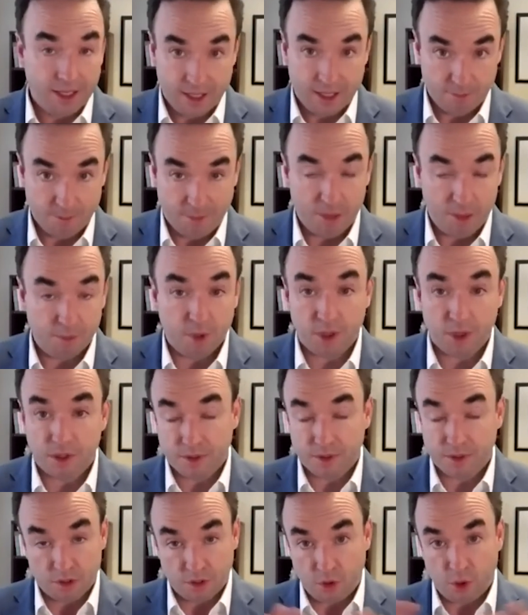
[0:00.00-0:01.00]
In my book,
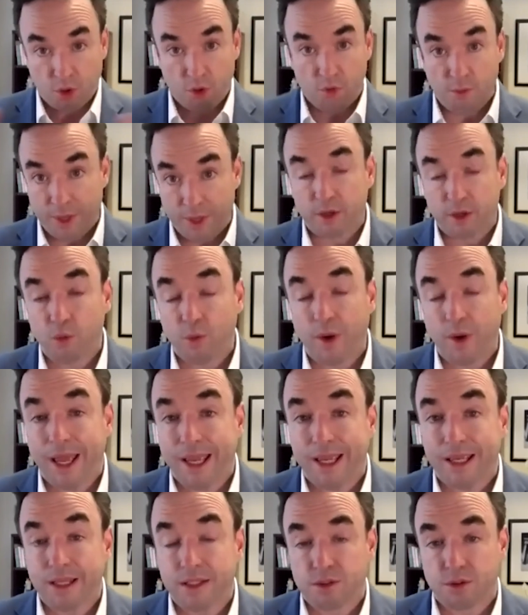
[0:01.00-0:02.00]
there's no better
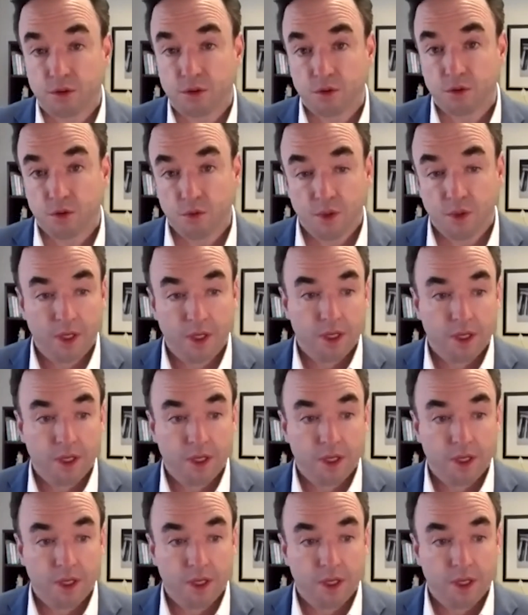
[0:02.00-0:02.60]
way to